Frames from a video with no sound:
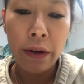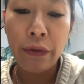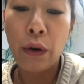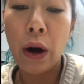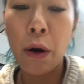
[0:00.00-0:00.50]

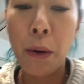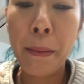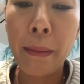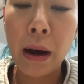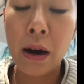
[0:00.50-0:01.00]
for our
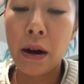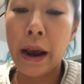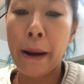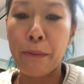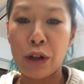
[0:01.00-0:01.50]

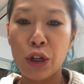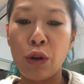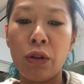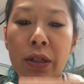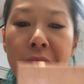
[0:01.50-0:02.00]
airbrush
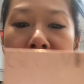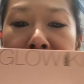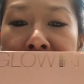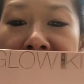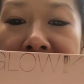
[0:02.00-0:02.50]
course, gave
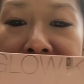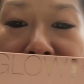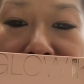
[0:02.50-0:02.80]
me this.